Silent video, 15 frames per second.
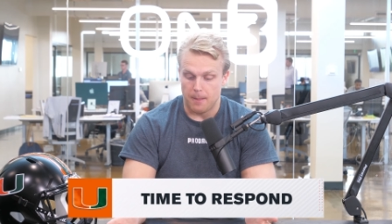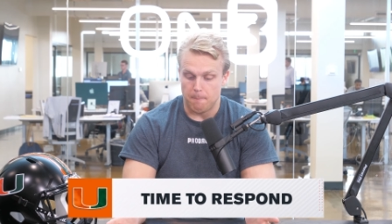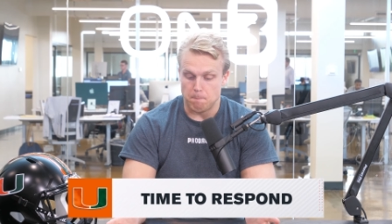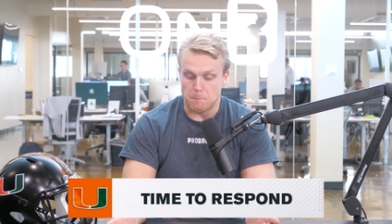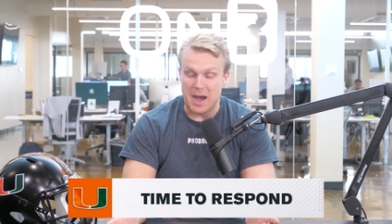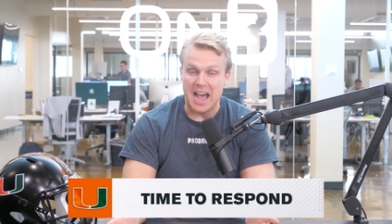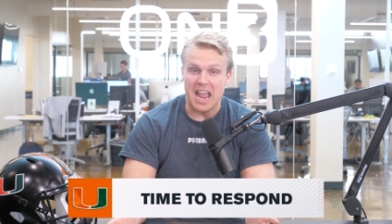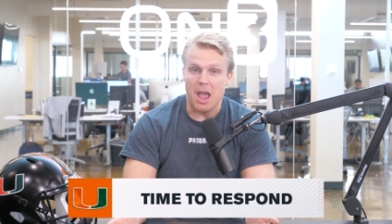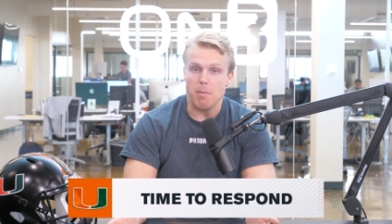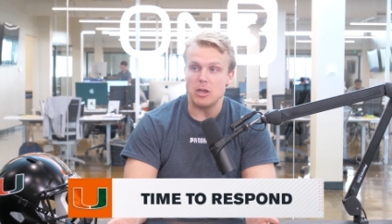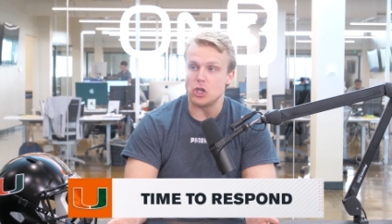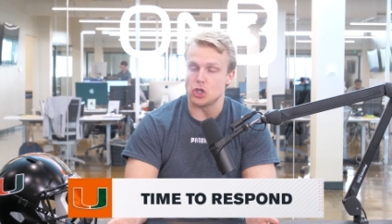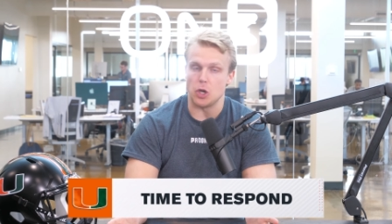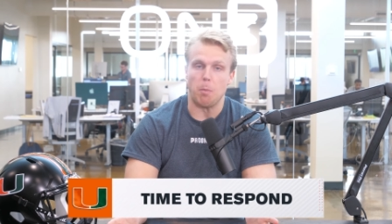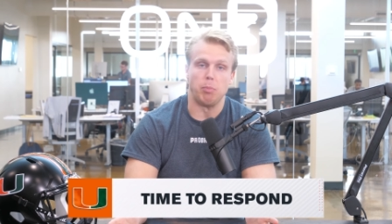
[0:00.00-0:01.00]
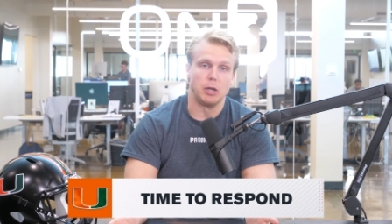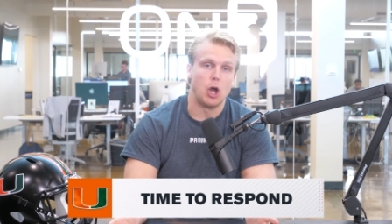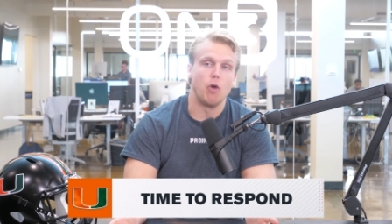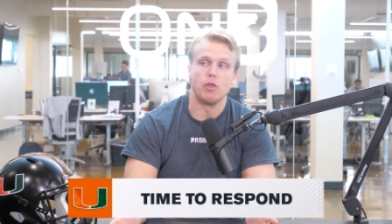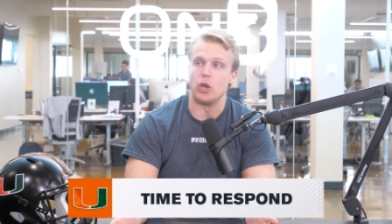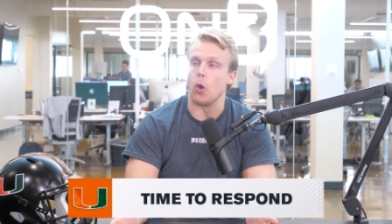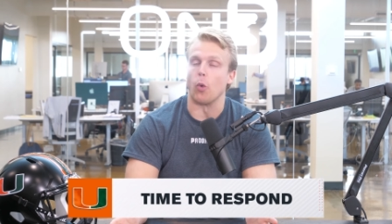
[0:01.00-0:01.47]
Miami should blow
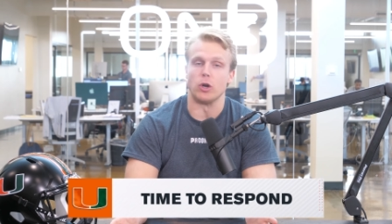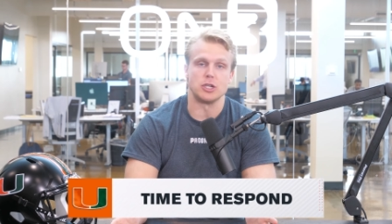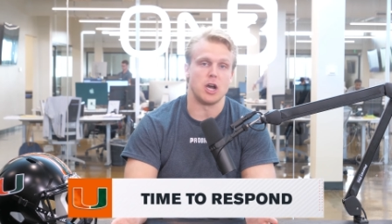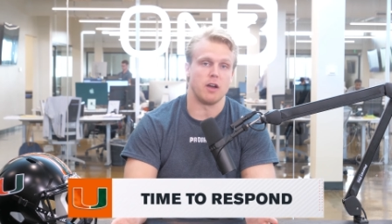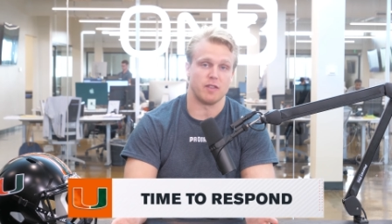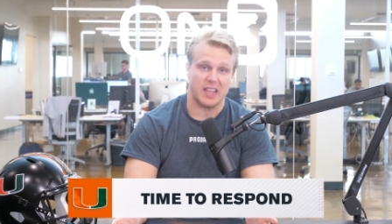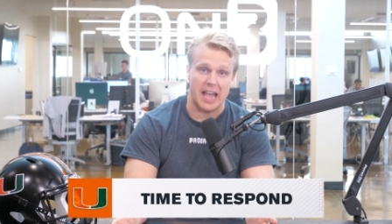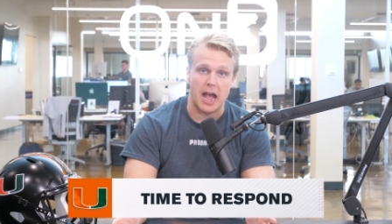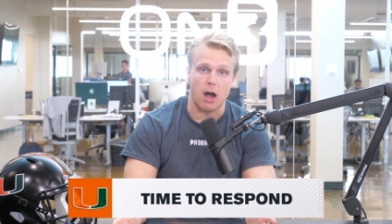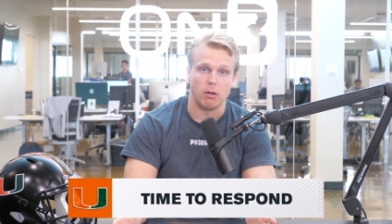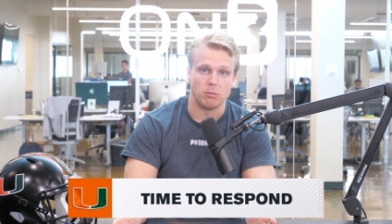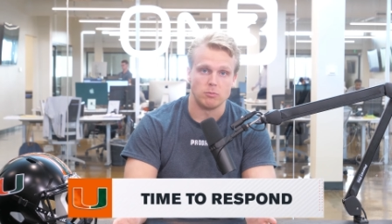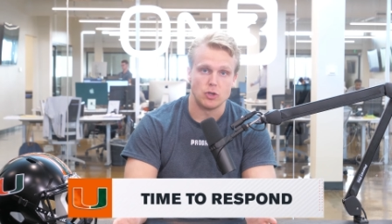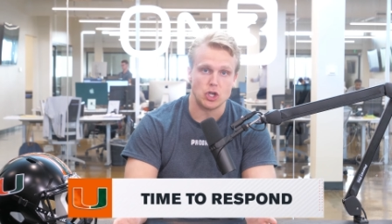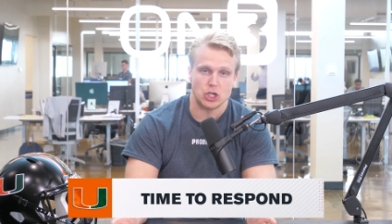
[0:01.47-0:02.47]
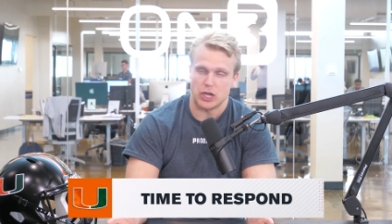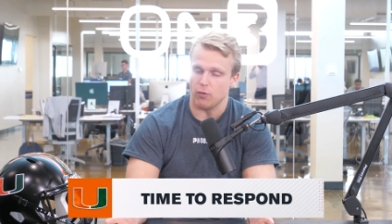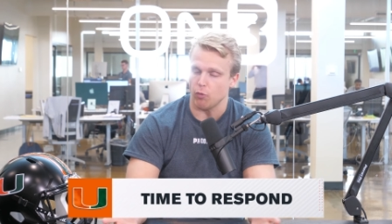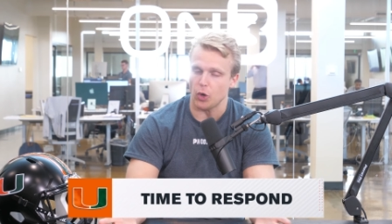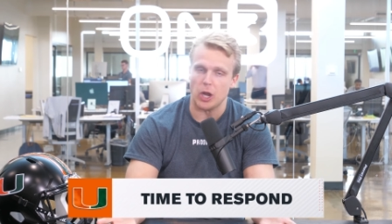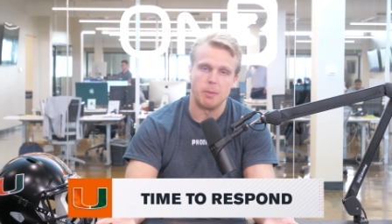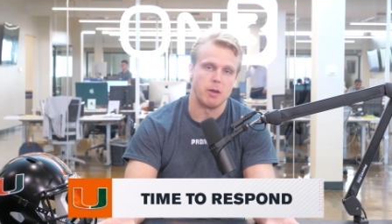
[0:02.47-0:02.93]
the doors off Cal, just if
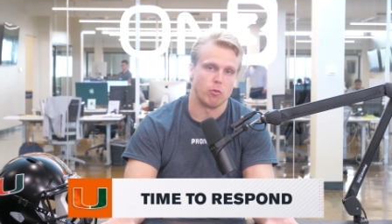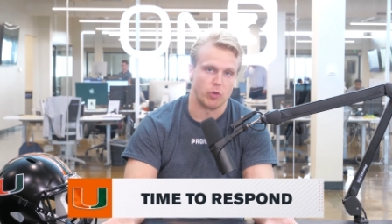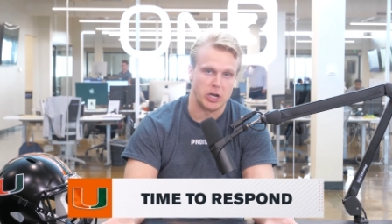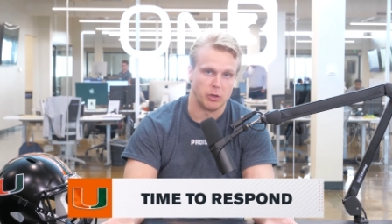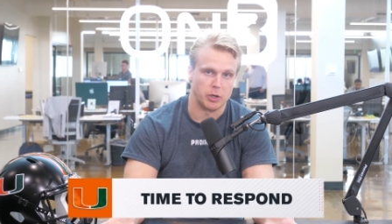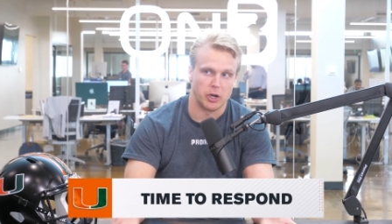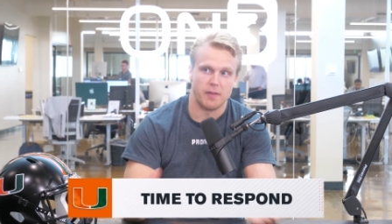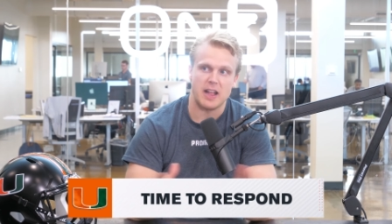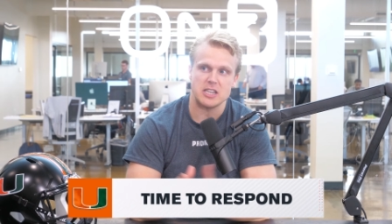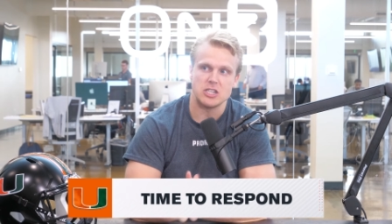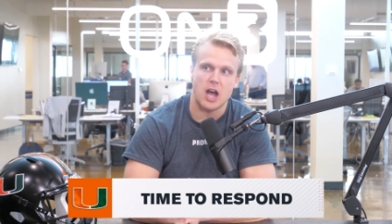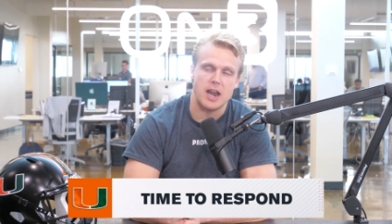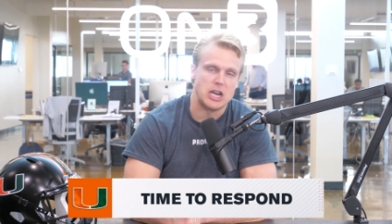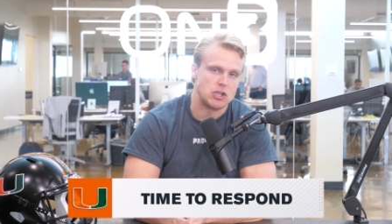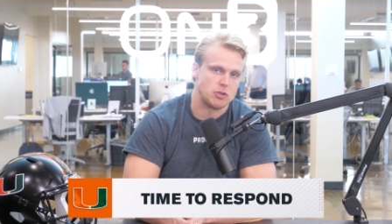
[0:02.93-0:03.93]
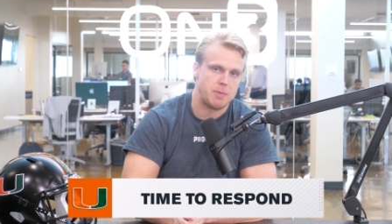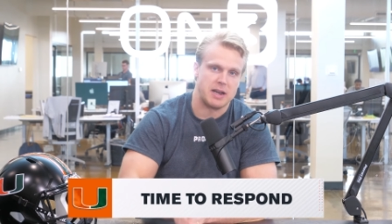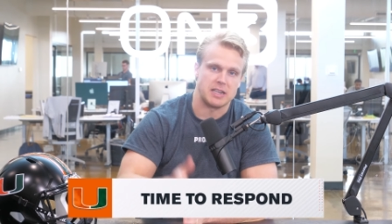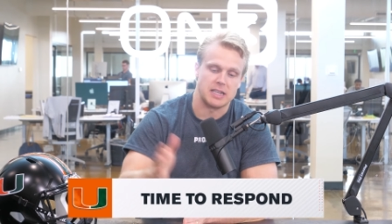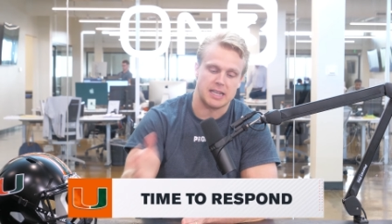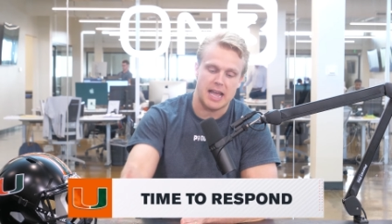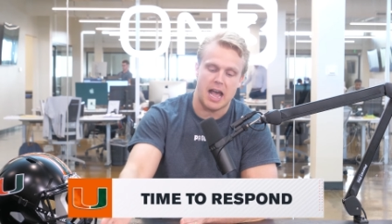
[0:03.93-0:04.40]
we're going to be real here. And that's not
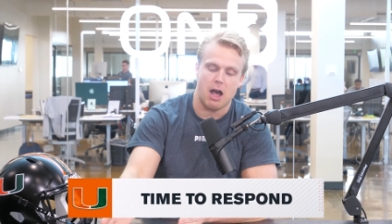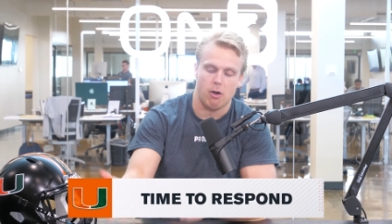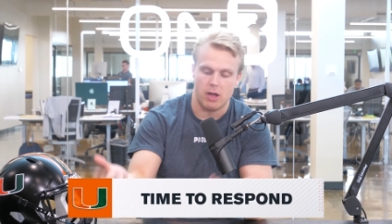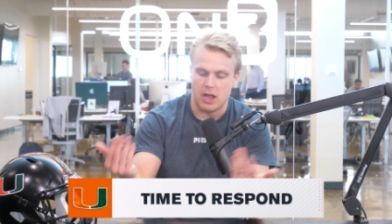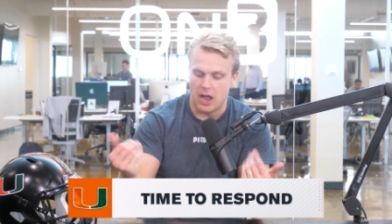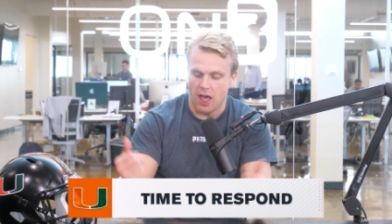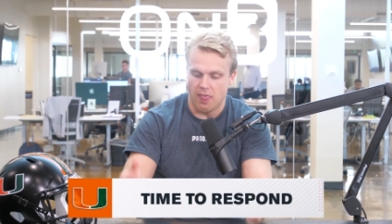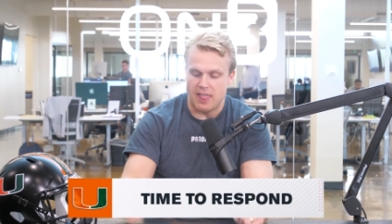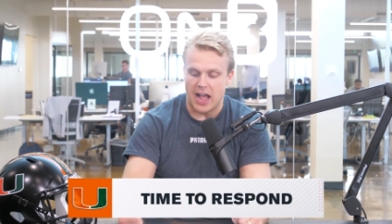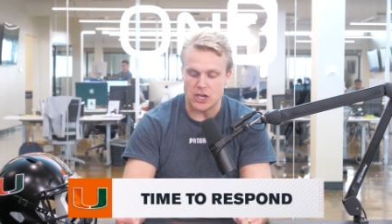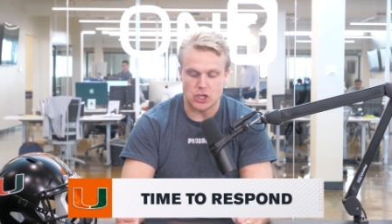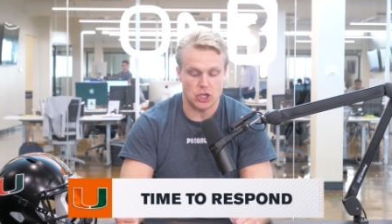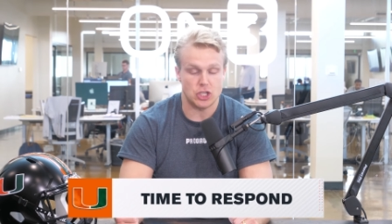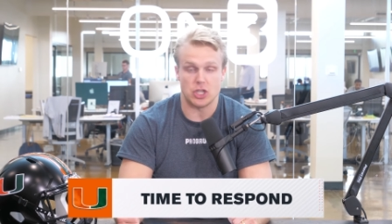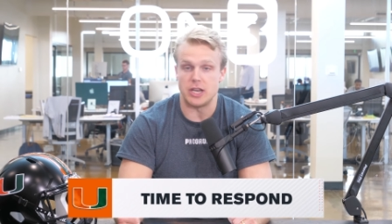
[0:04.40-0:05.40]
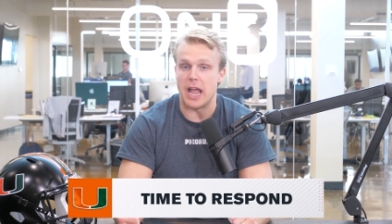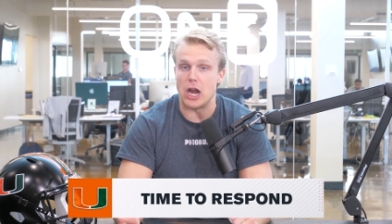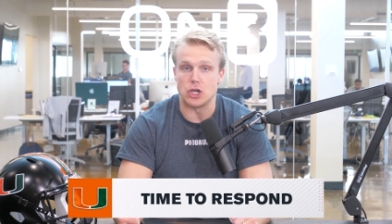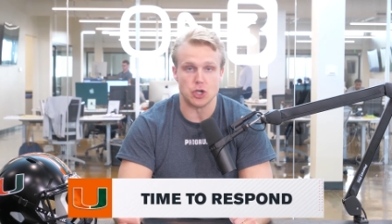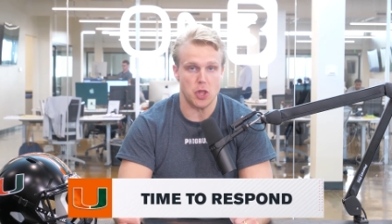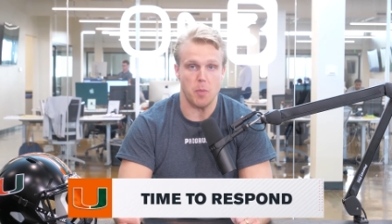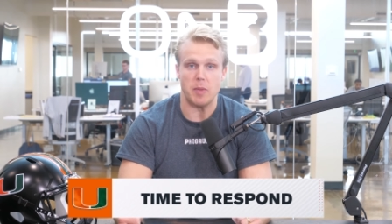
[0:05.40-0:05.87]
disrespecting Cal. That's just the
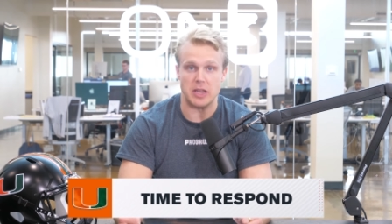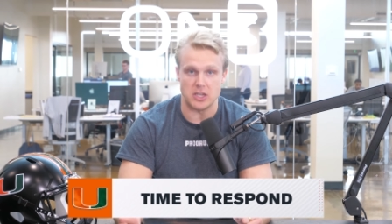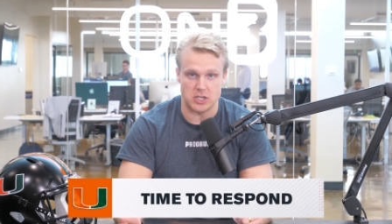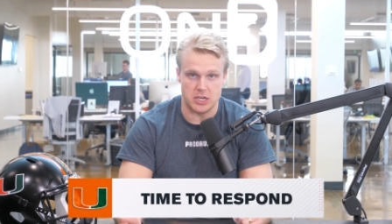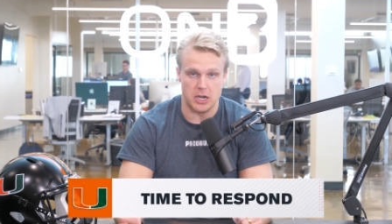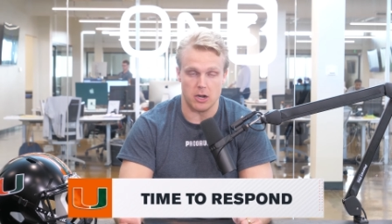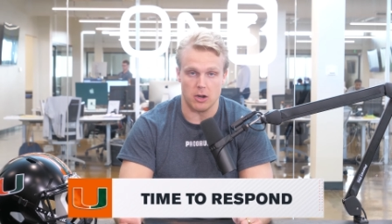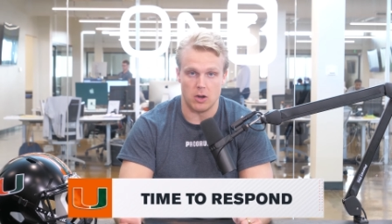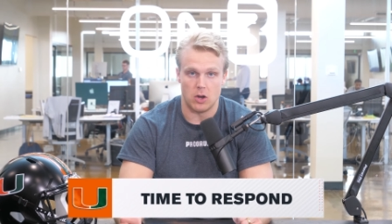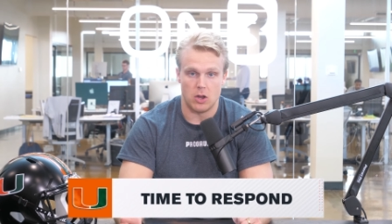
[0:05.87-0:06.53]
nature of the beast here.